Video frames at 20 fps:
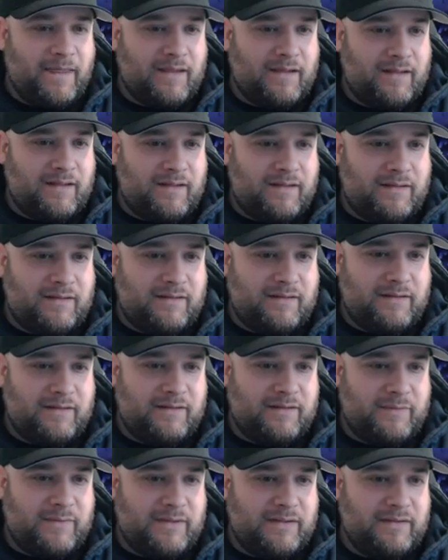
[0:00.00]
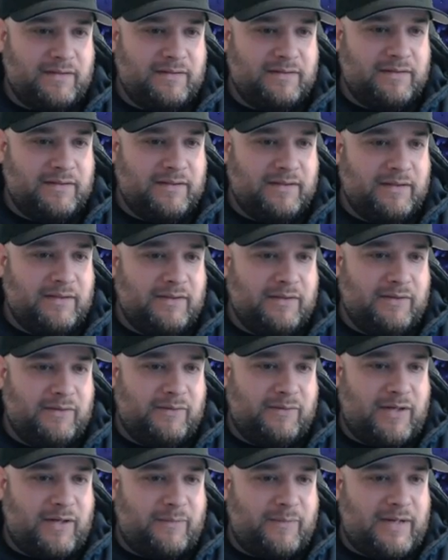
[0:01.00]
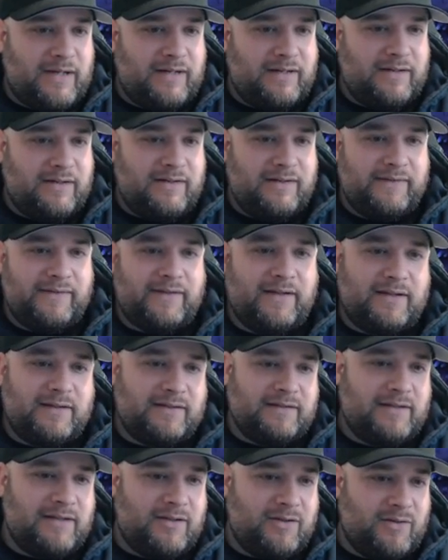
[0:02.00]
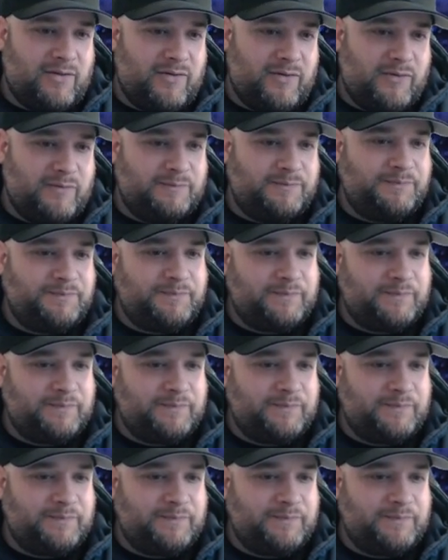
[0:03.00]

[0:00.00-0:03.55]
Rob Myers, hello.